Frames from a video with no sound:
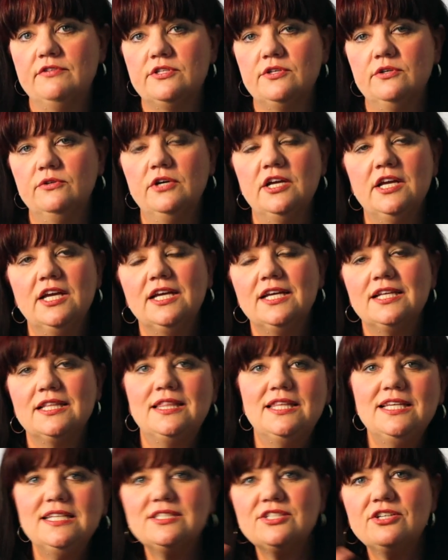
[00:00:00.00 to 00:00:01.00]
So
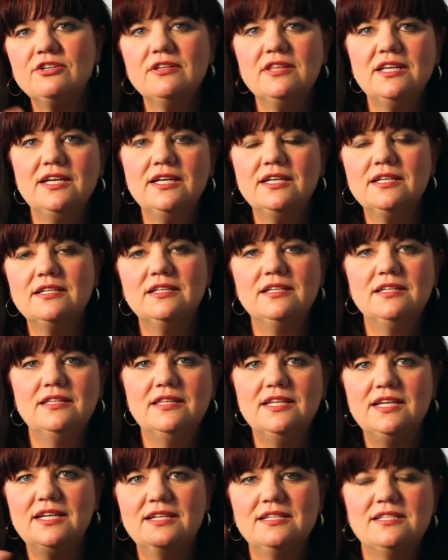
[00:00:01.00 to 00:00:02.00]
these are
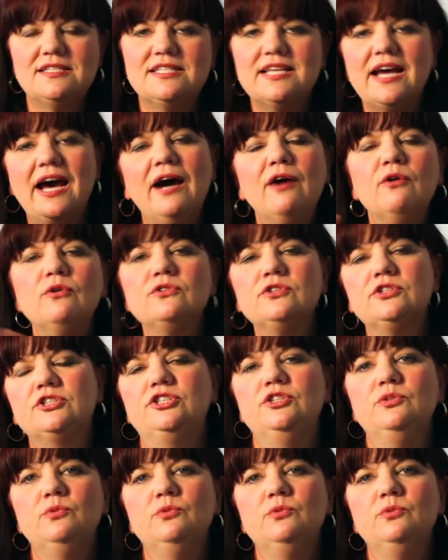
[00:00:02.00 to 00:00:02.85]
the sounds